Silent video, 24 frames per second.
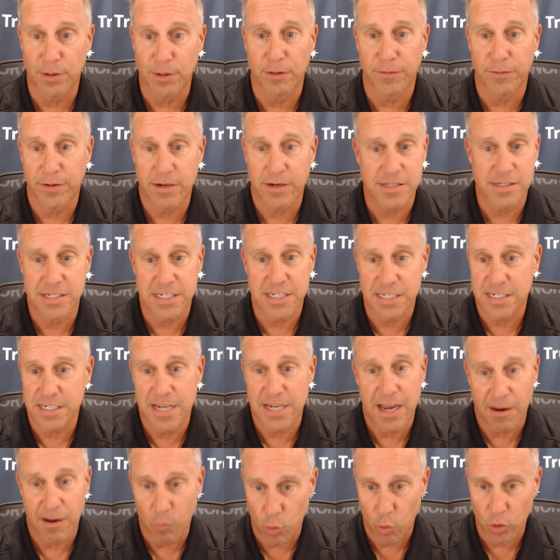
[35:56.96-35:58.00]
because it's just
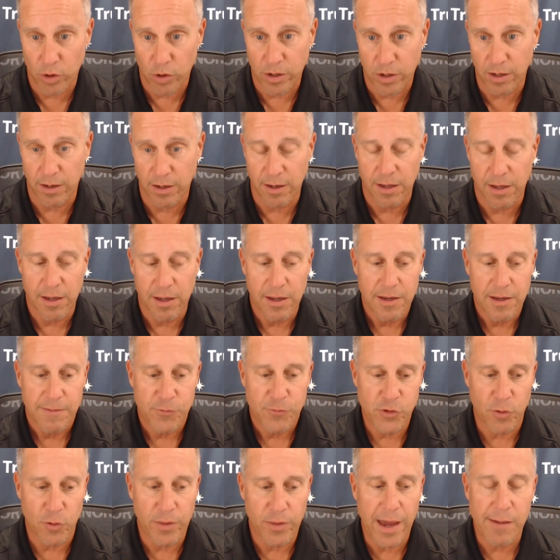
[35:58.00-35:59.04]
not working.
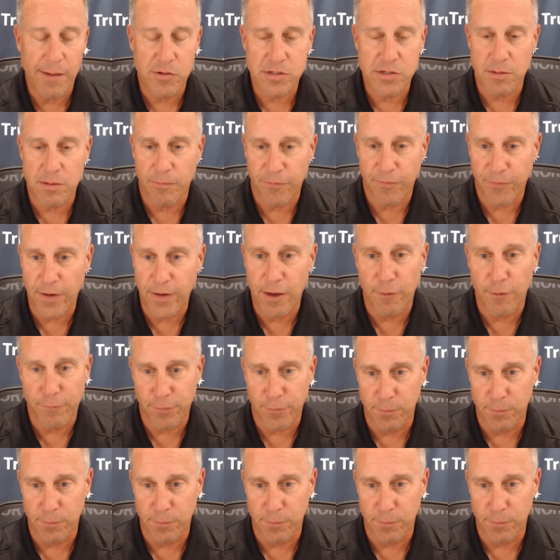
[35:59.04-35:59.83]
So that was a fail for